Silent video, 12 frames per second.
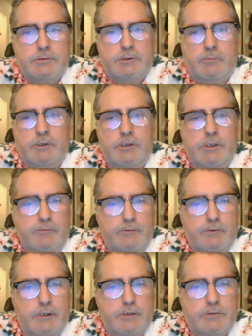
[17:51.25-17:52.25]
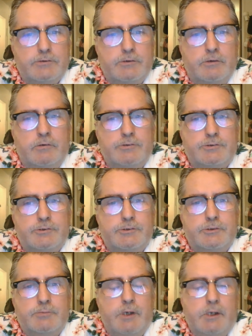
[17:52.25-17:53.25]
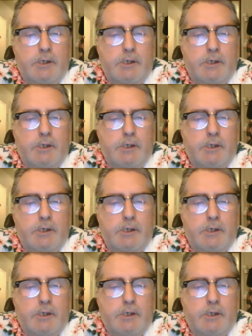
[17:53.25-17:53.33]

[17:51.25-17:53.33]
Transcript: We live in that solar system,